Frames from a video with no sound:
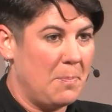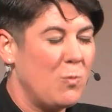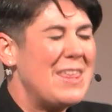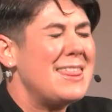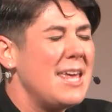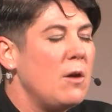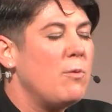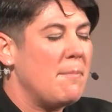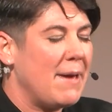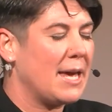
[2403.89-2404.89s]
We think
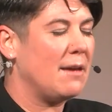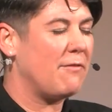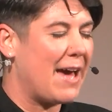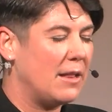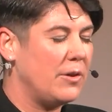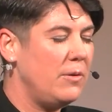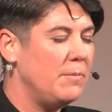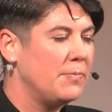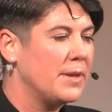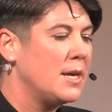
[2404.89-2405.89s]
we're making value,
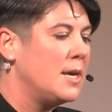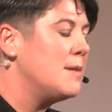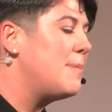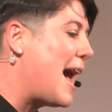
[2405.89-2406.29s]
but